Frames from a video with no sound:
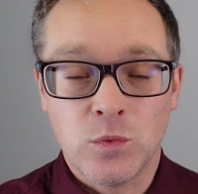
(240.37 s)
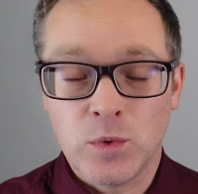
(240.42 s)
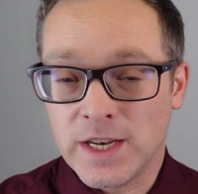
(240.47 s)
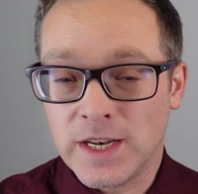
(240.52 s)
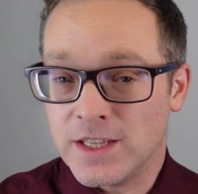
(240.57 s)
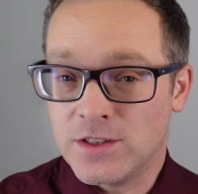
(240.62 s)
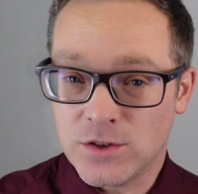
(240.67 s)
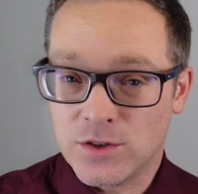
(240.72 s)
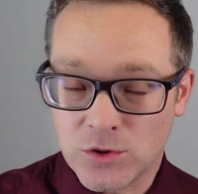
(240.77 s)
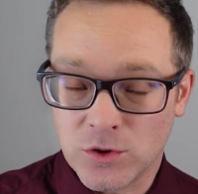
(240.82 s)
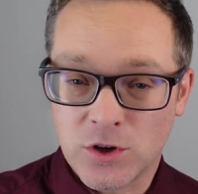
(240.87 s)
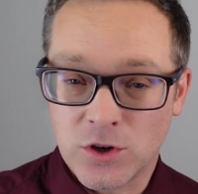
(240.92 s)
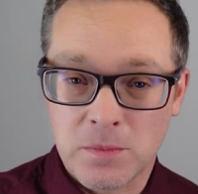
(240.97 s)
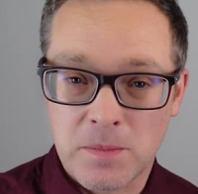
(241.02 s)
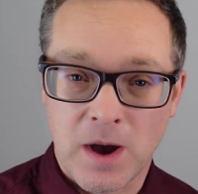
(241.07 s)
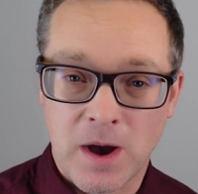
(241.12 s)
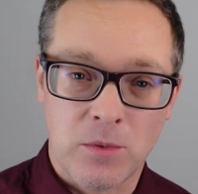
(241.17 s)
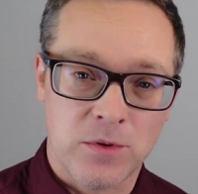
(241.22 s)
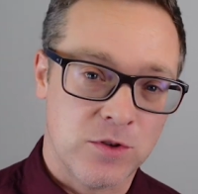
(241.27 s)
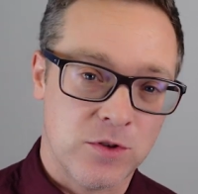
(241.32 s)
we need to talk
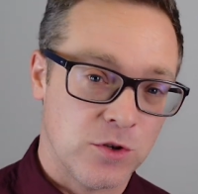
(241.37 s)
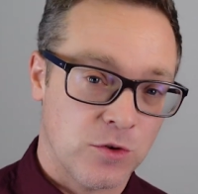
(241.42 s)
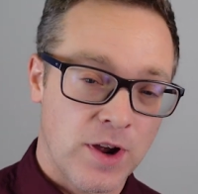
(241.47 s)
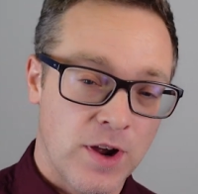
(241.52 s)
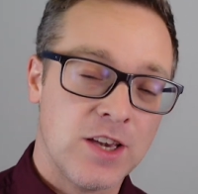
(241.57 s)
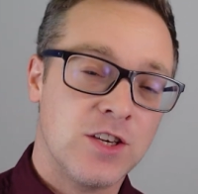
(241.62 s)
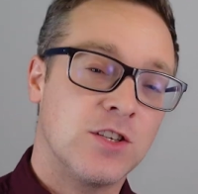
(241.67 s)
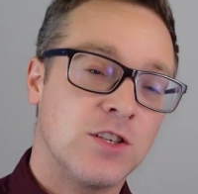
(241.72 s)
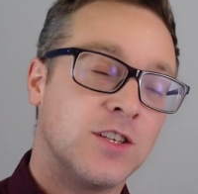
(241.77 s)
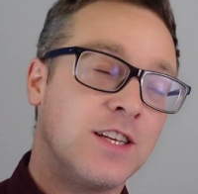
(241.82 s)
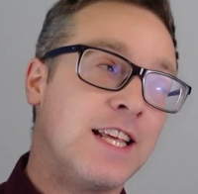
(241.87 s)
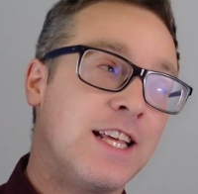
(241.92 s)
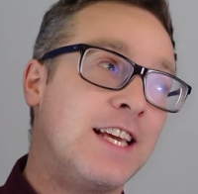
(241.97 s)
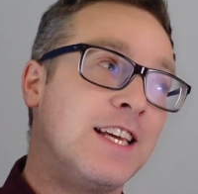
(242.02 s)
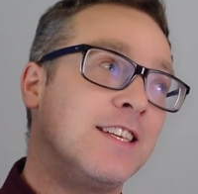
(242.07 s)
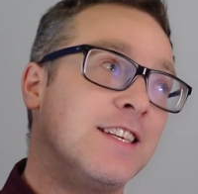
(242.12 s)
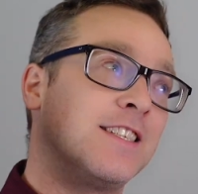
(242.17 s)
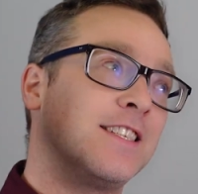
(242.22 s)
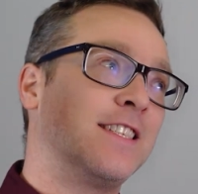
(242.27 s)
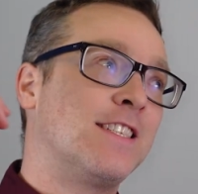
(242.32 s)
about with duration
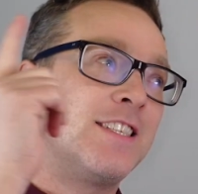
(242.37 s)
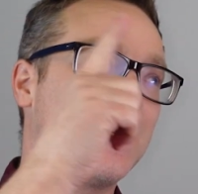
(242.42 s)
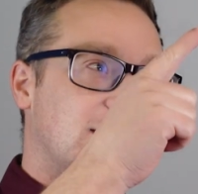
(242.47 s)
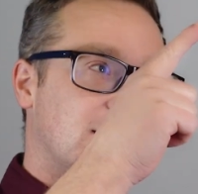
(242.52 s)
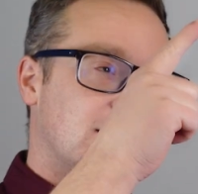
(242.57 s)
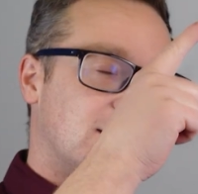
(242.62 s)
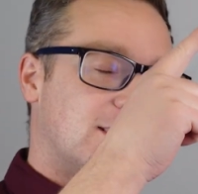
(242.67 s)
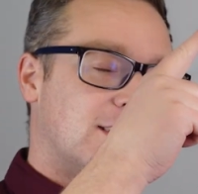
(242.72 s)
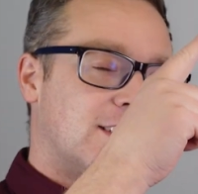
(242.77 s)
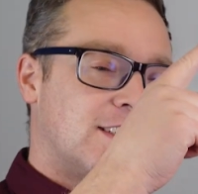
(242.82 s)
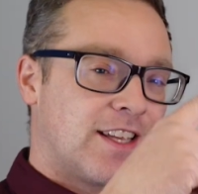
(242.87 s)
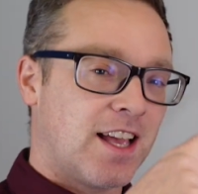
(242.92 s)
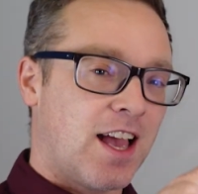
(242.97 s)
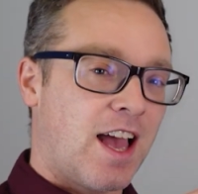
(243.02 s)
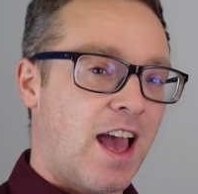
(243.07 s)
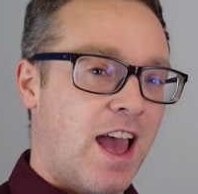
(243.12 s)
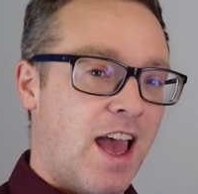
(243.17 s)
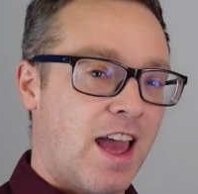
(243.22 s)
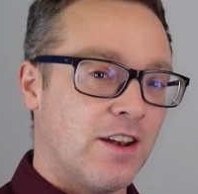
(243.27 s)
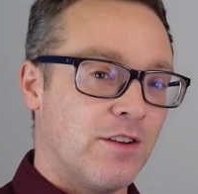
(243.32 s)
is since
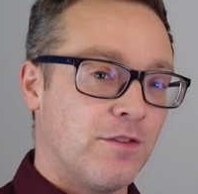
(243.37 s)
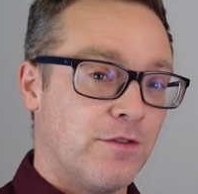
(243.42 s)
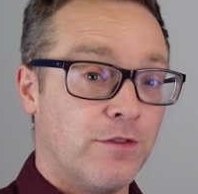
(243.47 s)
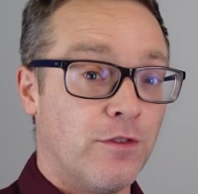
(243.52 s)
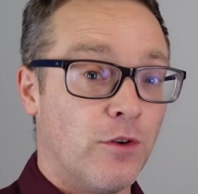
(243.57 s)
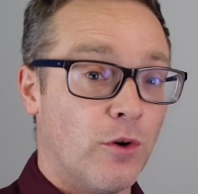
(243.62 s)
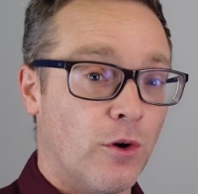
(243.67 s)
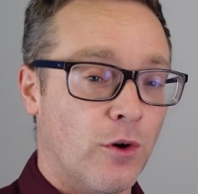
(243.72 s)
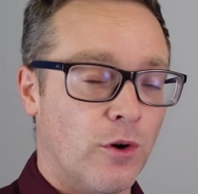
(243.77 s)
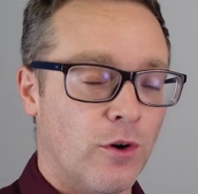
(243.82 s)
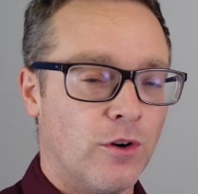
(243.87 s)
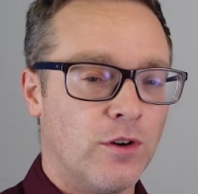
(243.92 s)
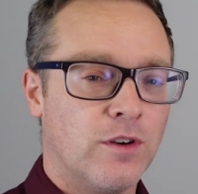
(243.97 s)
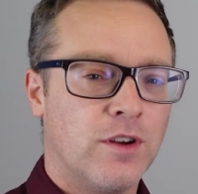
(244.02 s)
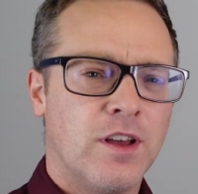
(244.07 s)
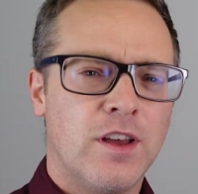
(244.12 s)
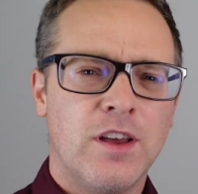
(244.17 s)
and for.